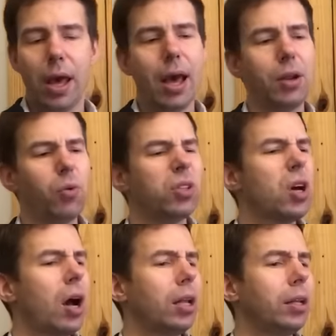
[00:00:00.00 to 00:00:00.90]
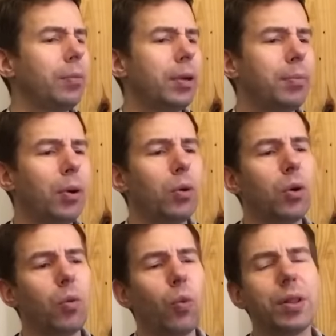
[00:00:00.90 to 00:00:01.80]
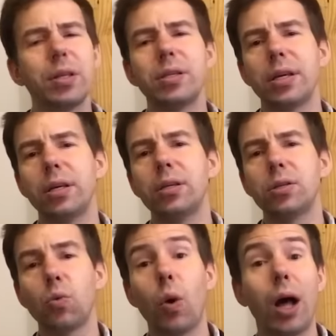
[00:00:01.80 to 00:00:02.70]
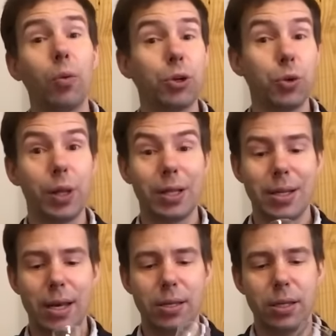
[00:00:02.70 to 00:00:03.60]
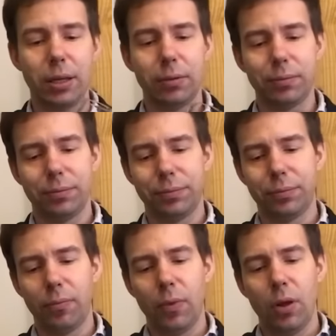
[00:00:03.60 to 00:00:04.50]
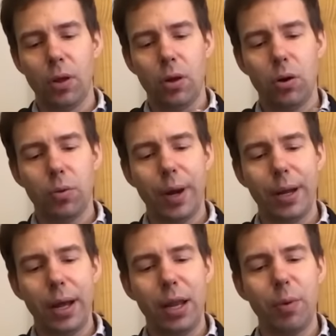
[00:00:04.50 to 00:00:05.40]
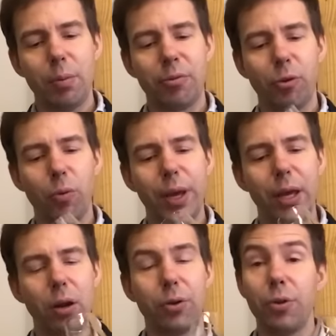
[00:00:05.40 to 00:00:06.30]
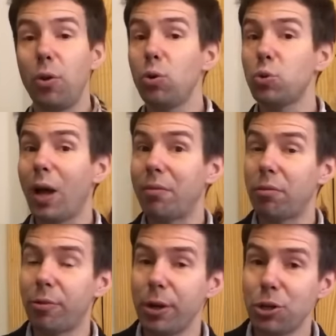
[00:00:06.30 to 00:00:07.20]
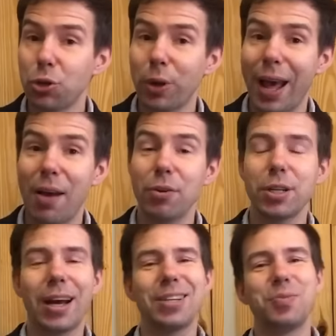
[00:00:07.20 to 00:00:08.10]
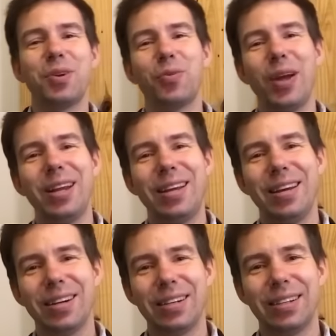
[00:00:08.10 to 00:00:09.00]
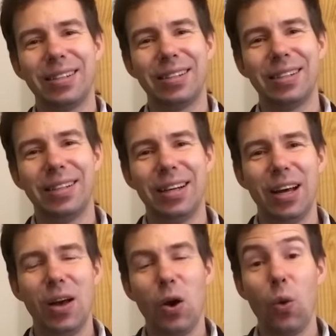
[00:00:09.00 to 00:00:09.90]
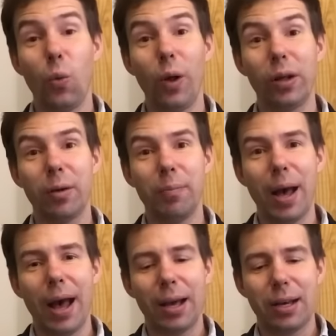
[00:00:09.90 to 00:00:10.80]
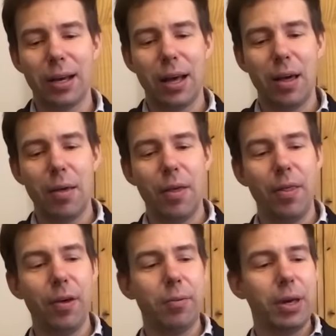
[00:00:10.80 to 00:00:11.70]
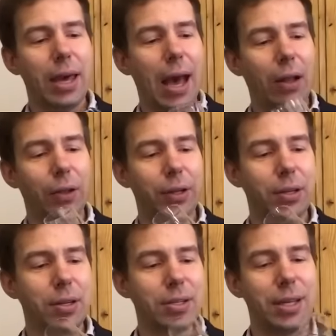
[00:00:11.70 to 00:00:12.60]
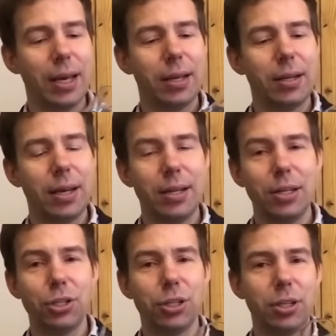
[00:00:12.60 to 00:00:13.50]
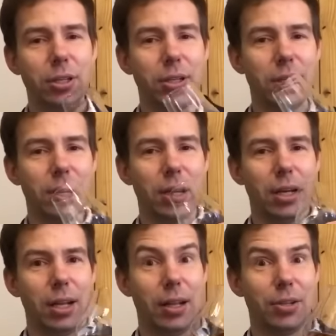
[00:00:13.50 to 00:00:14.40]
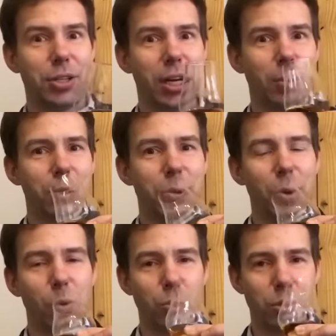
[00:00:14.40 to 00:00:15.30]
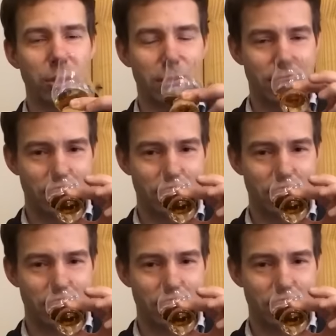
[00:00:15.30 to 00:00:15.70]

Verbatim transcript: And we'll talk a little bit about what this is while we're doing the tasting. All right, anyway, before we get onto the nose, we'll have a very short advertisement right here. Welcome back, The Macallan, second edition. Let's check out the nose.